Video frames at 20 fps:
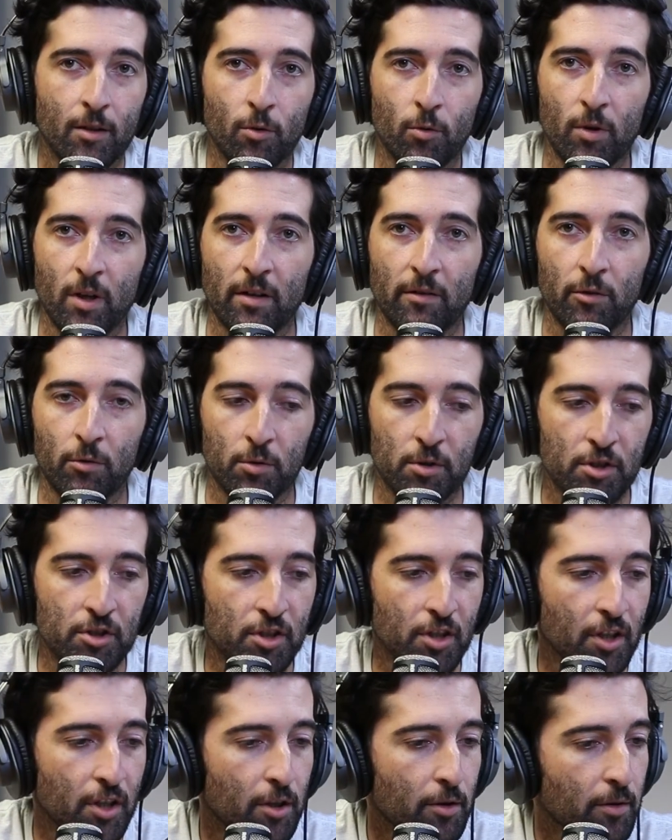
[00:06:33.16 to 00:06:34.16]
Whatever, we're
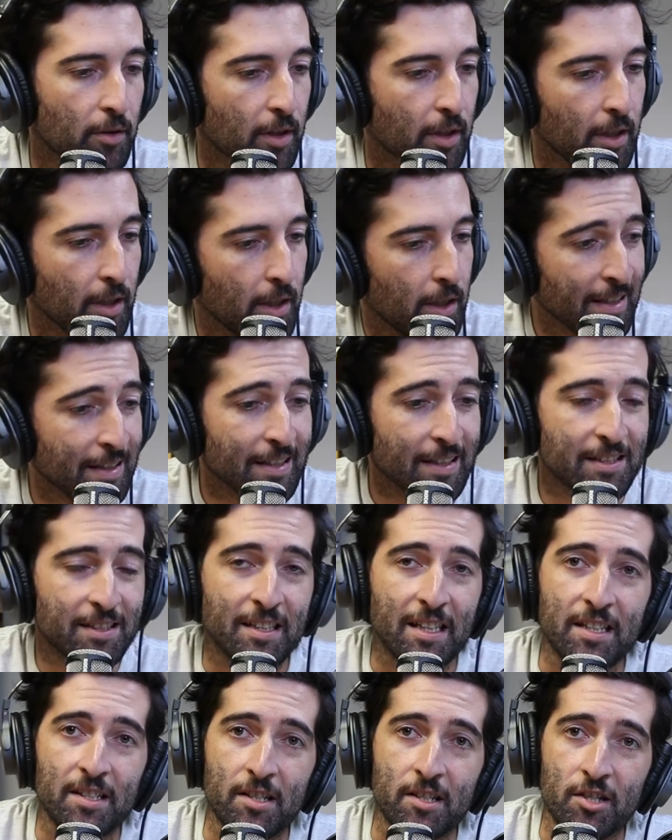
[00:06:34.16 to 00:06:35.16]
just going to go with it. This
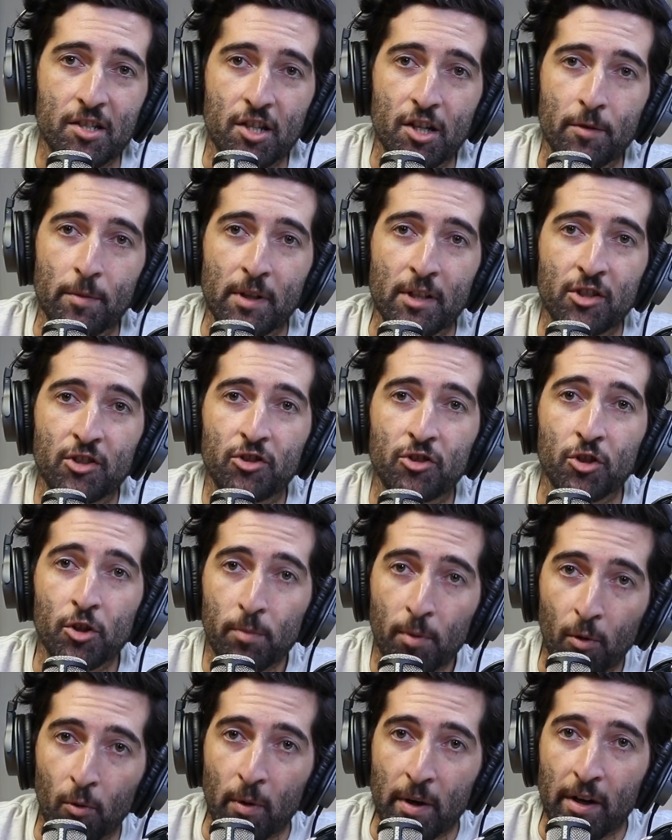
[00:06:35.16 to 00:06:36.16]
season is going to be
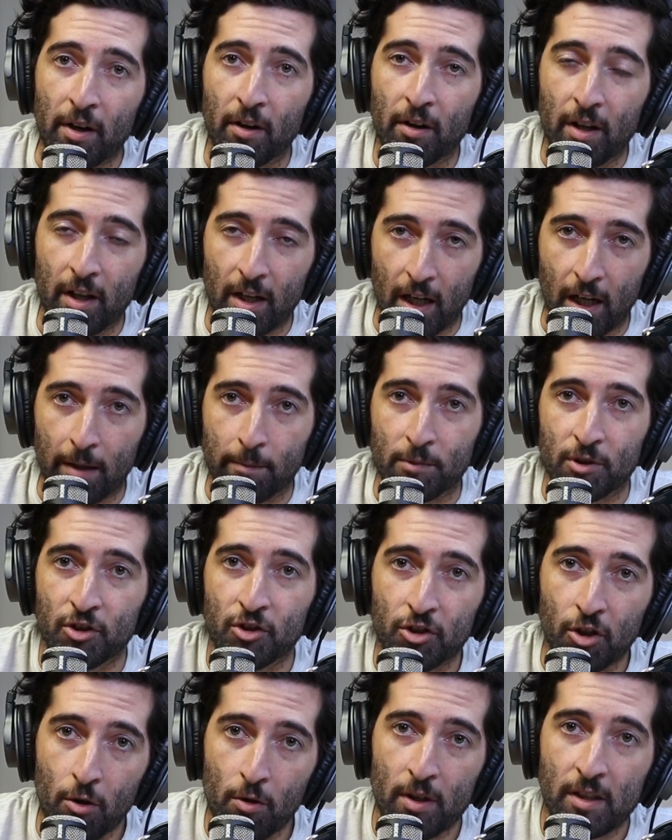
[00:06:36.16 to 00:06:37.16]
super weird, and I am
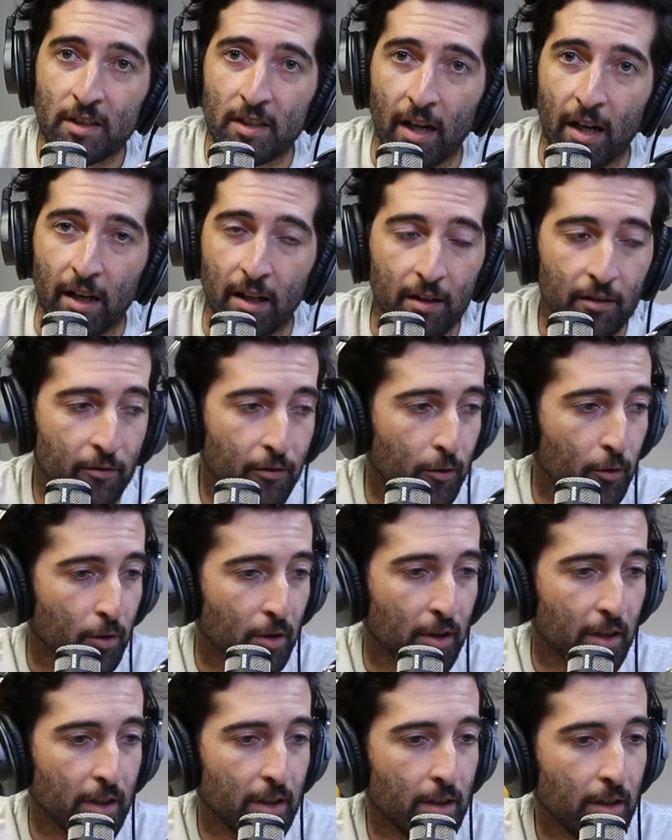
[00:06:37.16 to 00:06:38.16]
so excited
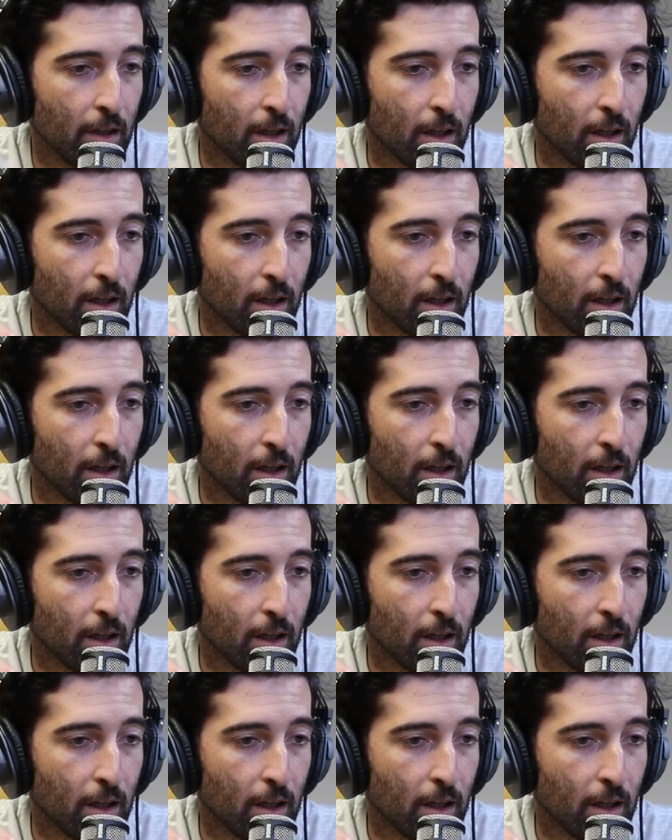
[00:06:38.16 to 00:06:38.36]
for it,